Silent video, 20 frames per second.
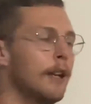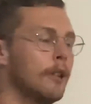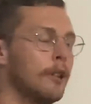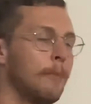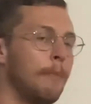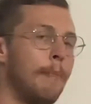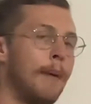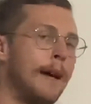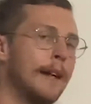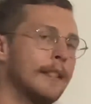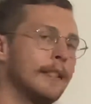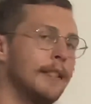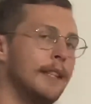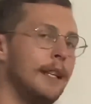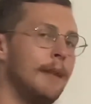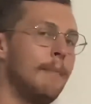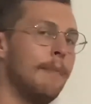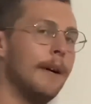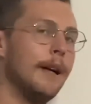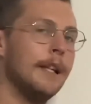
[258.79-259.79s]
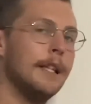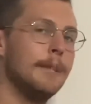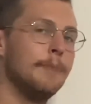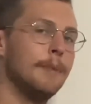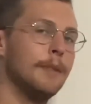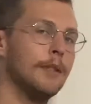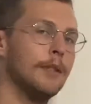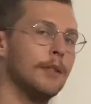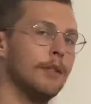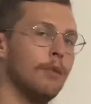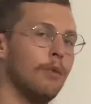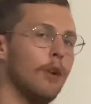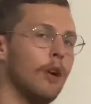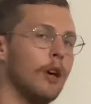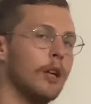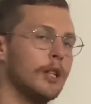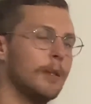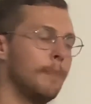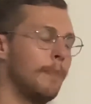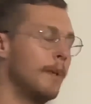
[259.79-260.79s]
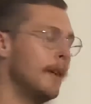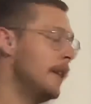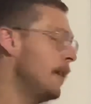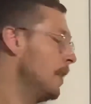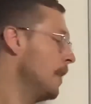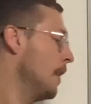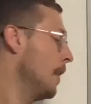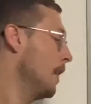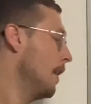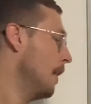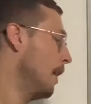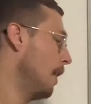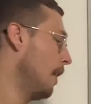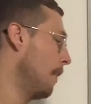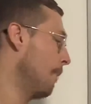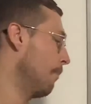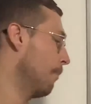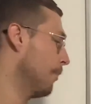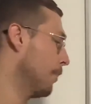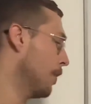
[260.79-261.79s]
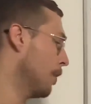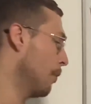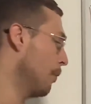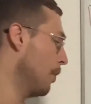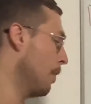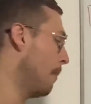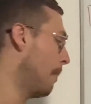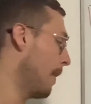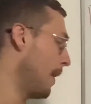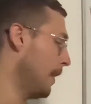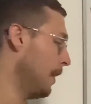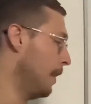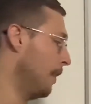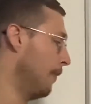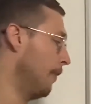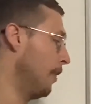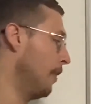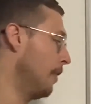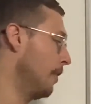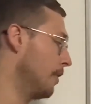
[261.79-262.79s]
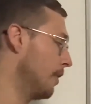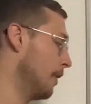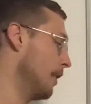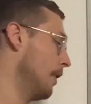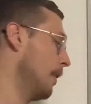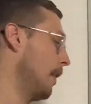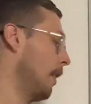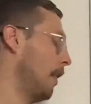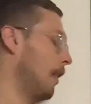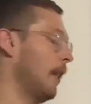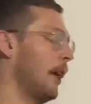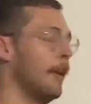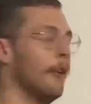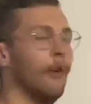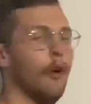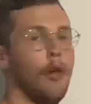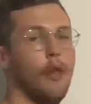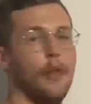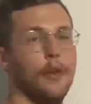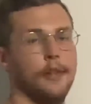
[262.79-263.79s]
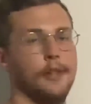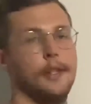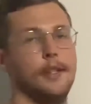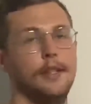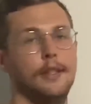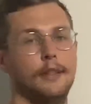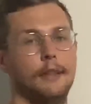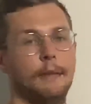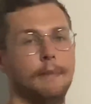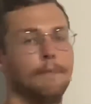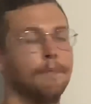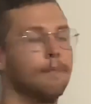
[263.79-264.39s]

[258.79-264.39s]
capacity base but still high speed can really pay dividends later on this season.